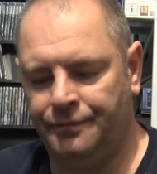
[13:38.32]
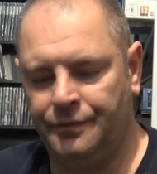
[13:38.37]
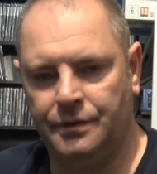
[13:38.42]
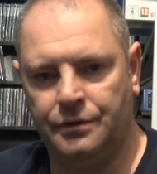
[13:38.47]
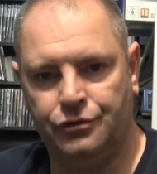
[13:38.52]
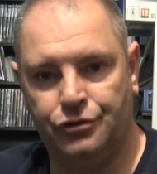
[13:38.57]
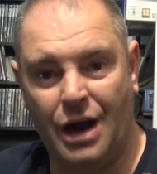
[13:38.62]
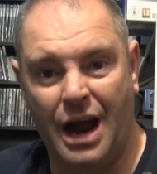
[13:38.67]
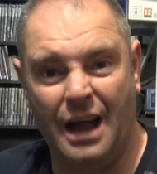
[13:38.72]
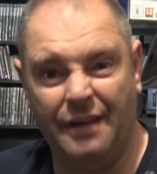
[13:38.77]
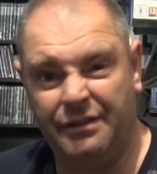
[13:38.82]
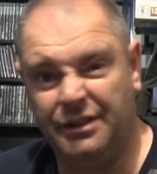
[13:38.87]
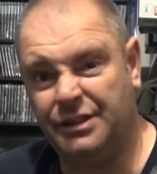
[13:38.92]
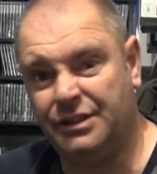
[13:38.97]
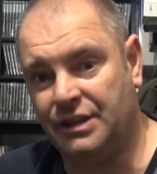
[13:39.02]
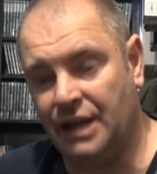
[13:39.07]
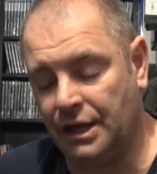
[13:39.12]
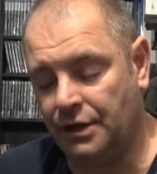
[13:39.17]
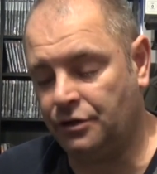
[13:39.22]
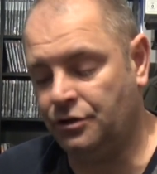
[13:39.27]
driving
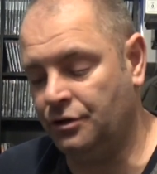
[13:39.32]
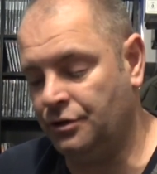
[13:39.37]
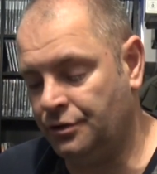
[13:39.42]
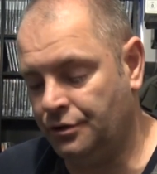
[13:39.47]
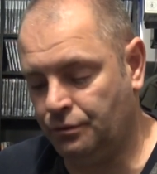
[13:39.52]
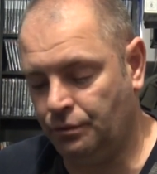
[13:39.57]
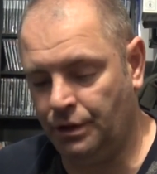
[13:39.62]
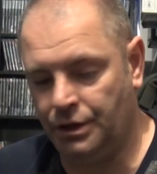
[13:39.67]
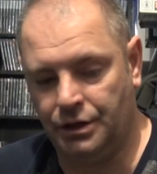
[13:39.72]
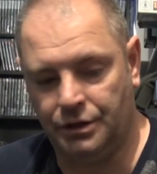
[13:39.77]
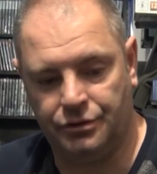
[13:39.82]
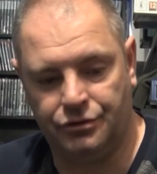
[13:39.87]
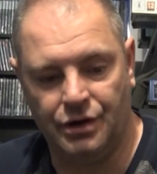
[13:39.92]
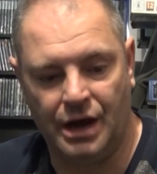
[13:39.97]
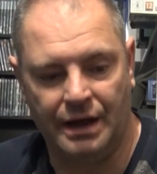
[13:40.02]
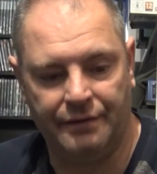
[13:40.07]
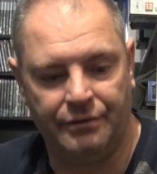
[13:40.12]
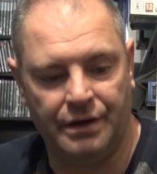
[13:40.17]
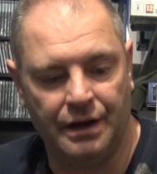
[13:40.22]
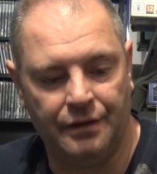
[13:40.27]
sections where you
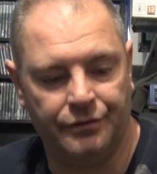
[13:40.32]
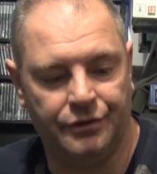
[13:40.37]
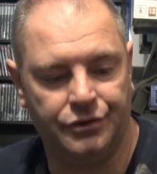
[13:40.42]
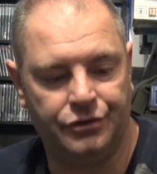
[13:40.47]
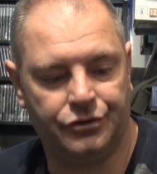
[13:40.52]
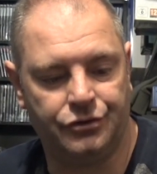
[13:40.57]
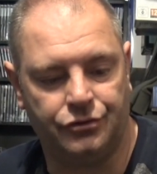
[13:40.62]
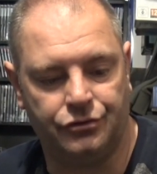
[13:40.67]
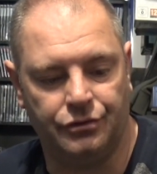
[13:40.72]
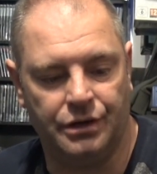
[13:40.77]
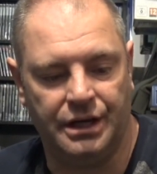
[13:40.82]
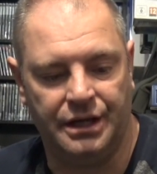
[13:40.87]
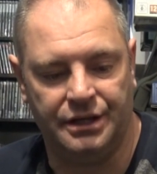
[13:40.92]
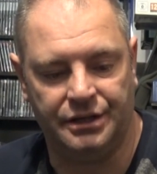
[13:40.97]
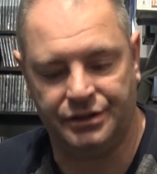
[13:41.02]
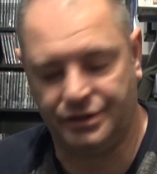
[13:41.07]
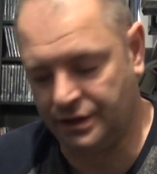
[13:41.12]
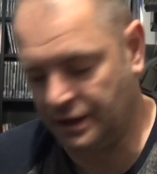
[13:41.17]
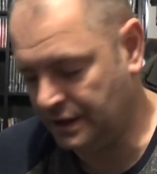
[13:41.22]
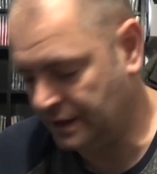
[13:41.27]
drive around the
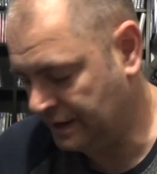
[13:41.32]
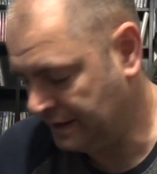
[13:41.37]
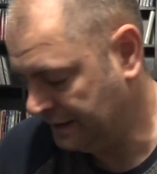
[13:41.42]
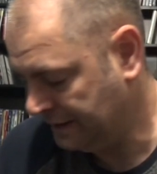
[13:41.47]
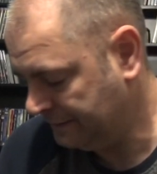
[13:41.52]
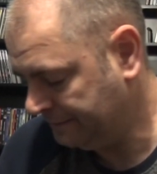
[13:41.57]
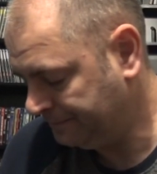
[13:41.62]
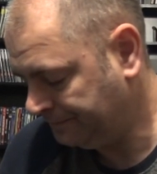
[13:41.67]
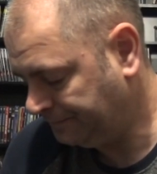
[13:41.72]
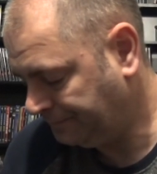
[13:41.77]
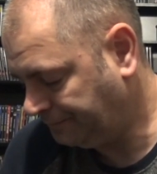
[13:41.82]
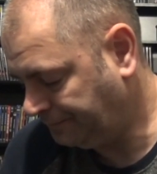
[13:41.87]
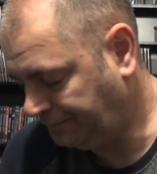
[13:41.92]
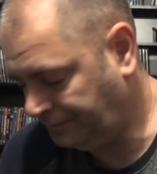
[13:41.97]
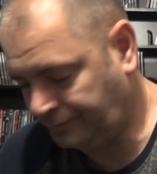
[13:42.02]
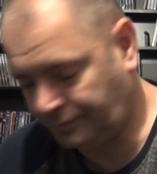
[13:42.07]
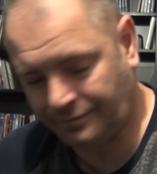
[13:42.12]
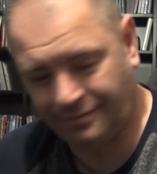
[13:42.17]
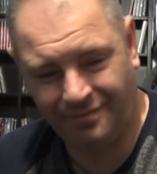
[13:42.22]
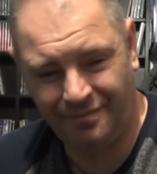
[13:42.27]
streets.
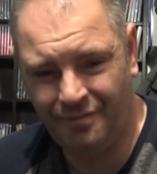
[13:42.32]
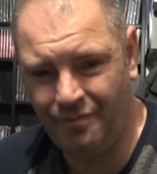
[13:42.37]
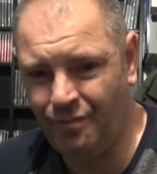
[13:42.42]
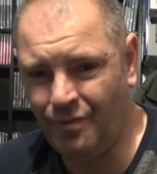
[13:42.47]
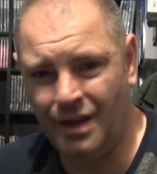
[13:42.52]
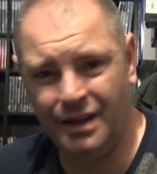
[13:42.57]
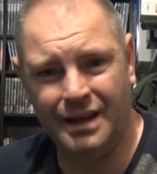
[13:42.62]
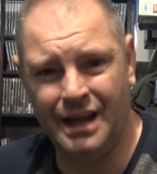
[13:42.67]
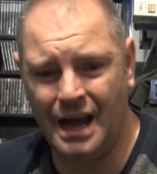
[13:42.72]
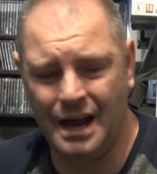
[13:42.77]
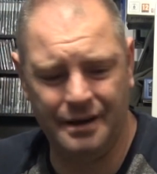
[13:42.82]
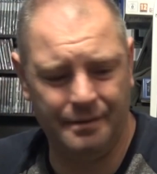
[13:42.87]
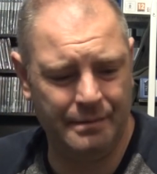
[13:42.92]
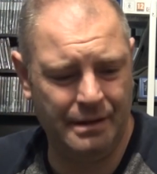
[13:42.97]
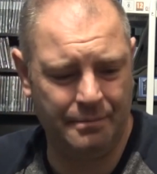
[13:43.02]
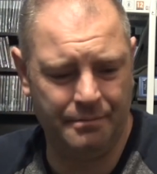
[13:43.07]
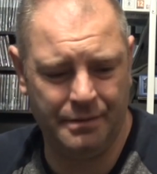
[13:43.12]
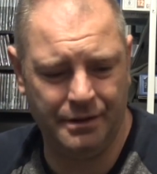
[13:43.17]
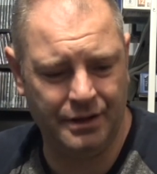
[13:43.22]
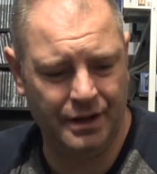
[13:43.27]
Can't
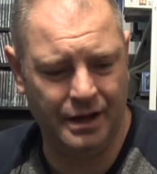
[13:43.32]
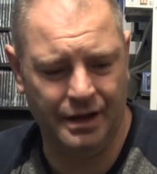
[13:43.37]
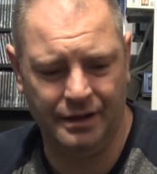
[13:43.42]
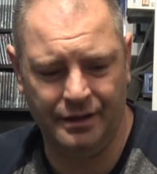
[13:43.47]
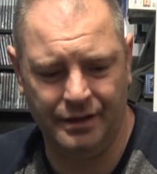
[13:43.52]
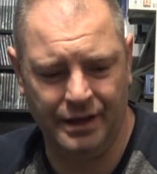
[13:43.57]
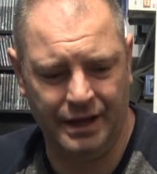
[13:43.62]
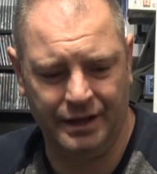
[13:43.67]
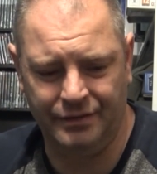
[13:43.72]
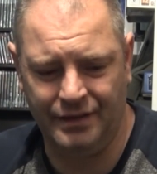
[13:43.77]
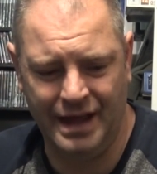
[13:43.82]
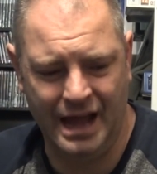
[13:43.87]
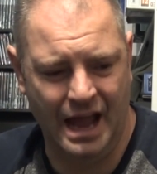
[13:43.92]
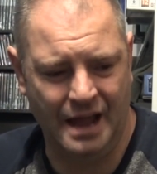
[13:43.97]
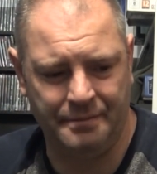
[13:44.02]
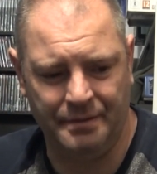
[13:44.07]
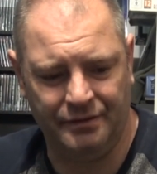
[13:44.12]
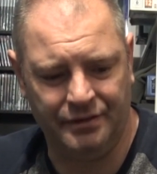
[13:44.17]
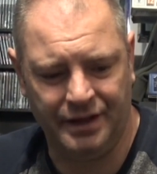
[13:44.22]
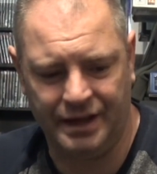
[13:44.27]
remember the
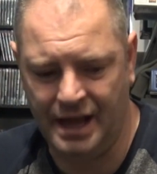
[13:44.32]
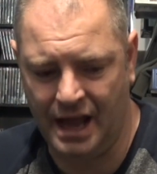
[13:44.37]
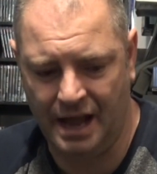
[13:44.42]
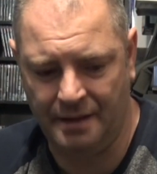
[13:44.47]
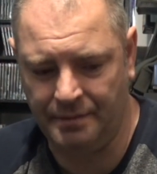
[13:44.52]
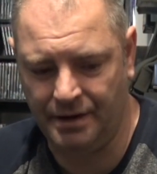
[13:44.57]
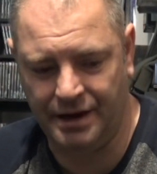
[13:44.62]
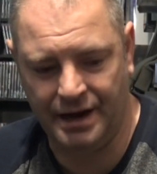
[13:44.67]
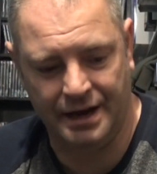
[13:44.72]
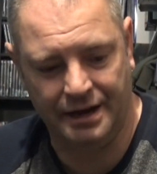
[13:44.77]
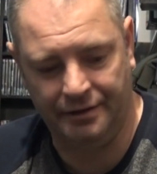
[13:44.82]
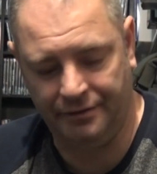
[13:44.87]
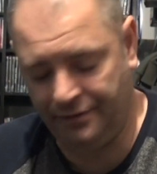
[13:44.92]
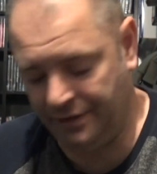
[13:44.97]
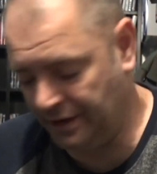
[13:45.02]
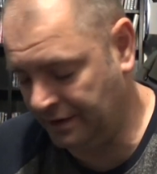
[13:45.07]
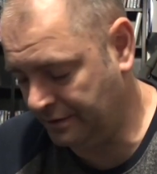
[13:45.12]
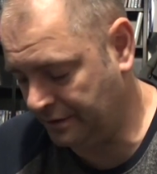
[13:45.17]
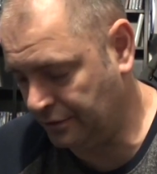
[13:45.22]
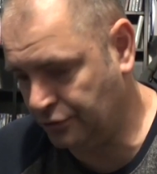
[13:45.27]
aim of the game or
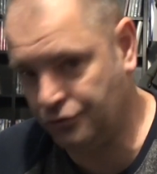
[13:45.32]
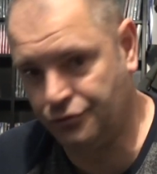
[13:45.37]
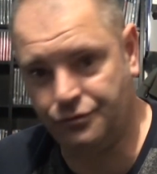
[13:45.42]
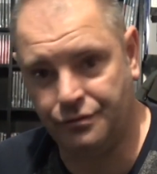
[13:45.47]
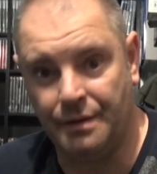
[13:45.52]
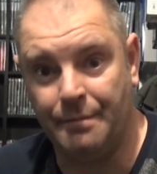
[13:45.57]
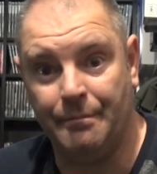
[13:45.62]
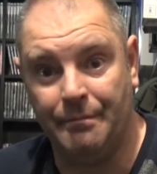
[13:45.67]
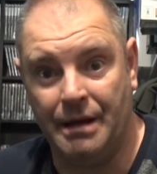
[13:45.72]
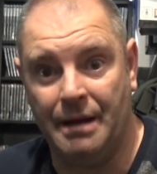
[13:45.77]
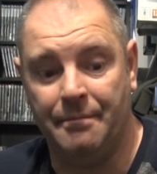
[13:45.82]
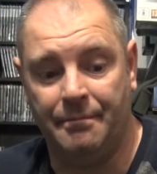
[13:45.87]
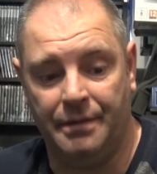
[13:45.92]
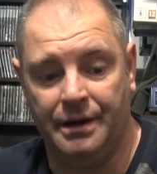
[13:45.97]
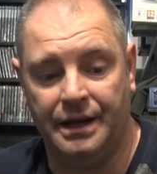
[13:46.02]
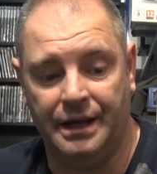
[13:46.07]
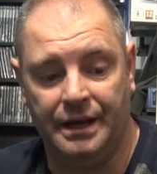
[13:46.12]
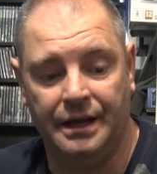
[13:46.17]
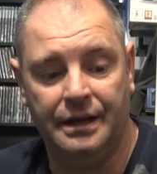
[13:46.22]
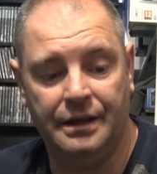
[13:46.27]
anything. I just remember
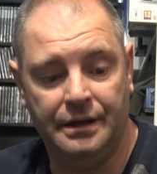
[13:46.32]
it.